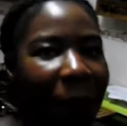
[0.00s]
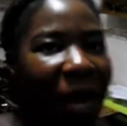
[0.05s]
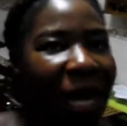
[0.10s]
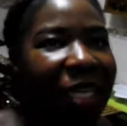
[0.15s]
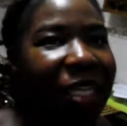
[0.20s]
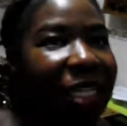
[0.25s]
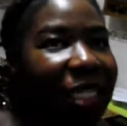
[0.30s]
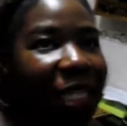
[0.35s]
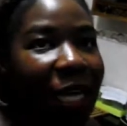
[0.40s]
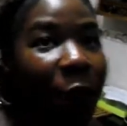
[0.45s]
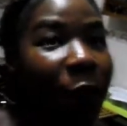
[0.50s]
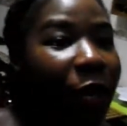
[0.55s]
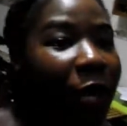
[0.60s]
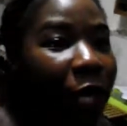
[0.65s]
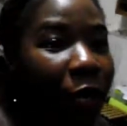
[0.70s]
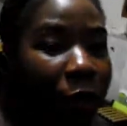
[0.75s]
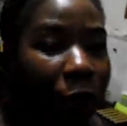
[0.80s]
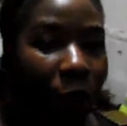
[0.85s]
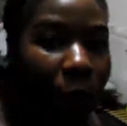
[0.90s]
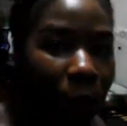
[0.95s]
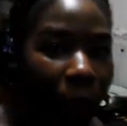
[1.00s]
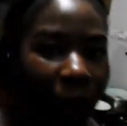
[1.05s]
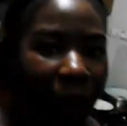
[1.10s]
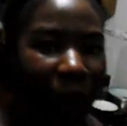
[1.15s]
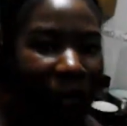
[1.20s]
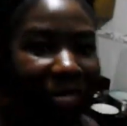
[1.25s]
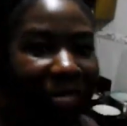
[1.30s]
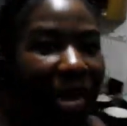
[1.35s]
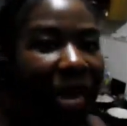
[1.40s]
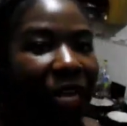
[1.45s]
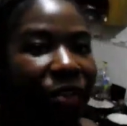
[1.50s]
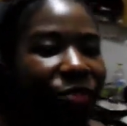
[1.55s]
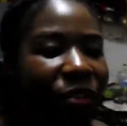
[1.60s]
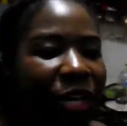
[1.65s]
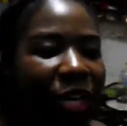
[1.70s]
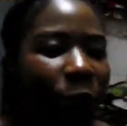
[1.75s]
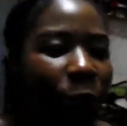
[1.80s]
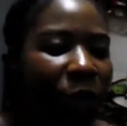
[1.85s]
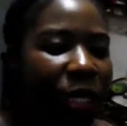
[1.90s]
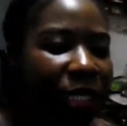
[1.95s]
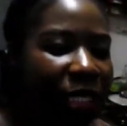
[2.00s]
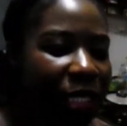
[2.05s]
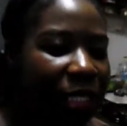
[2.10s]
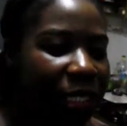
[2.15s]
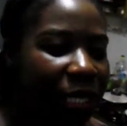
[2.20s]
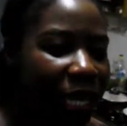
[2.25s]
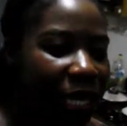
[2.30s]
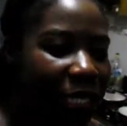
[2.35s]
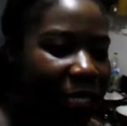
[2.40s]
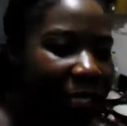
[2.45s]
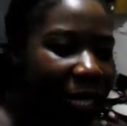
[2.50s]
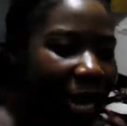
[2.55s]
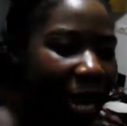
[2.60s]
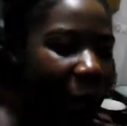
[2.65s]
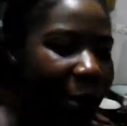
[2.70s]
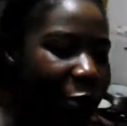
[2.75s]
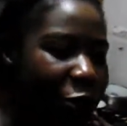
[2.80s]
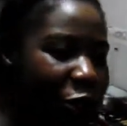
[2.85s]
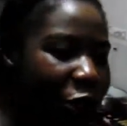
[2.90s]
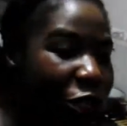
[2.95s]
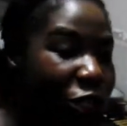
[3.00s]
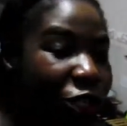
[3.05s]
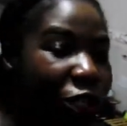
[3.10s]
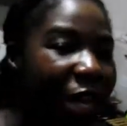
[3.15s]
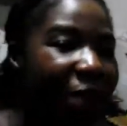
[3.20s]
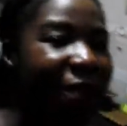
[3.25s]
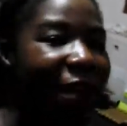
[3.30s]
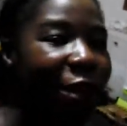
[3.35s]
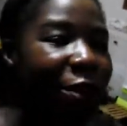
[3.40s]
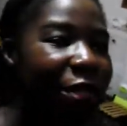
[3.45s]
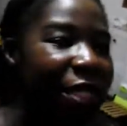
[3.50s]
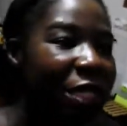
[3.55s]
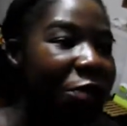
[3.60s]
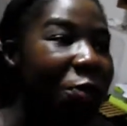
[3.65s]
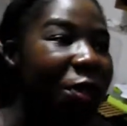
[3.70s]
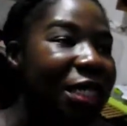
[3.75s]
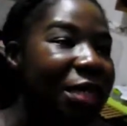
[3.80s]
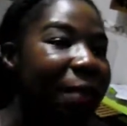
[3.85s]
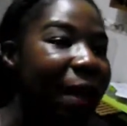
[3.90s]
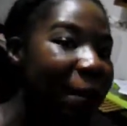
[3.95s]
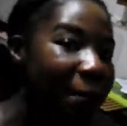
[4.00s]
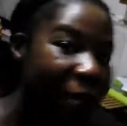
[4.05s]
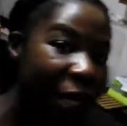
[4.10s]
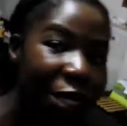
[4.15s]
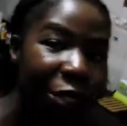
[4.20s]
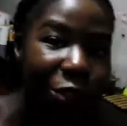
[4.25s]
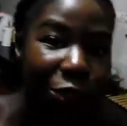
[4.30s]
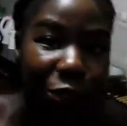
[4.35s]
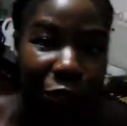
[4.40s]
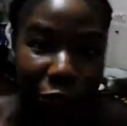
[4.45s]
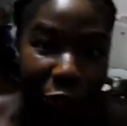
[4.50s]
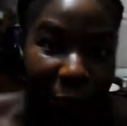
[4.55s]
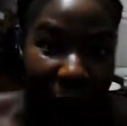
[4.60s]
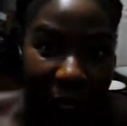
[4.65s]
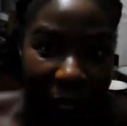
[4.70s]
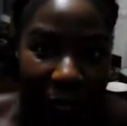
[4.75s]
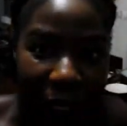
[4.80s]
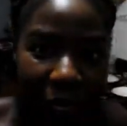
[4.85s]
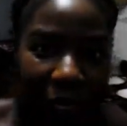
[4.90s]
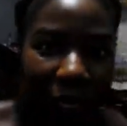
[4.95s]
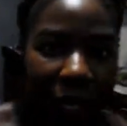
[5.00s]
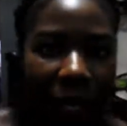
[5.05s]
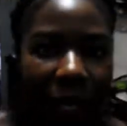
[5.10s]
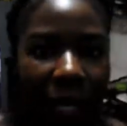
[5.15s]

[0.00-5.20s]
But I just said, okay, you know what? Because I really wasn't I was not sure if it was in my place to do it.